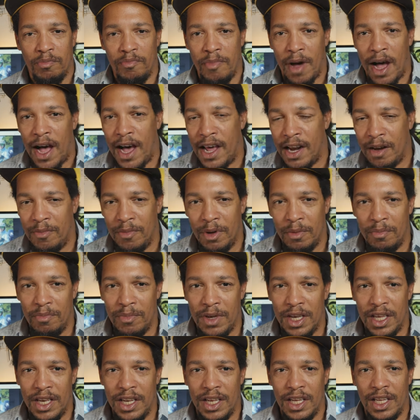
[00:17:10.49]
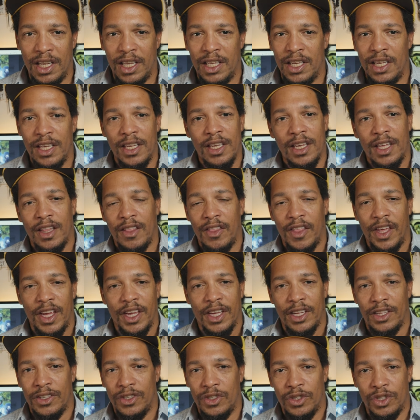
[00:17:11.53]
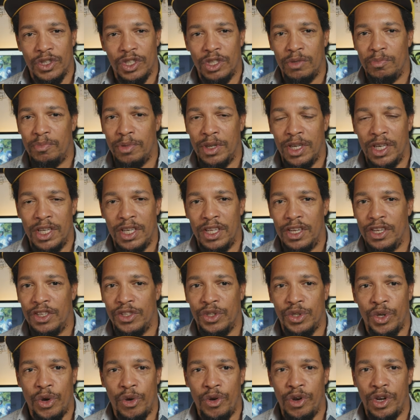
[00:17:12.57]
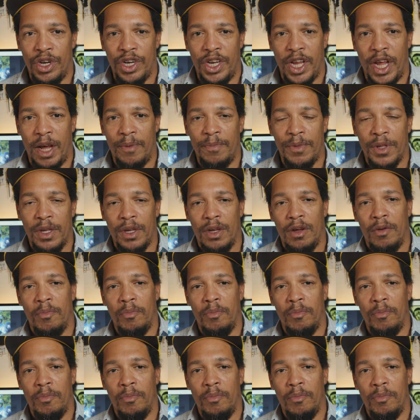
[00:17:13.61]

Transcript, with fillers: bottom immediately, they can suspend at a certain depth,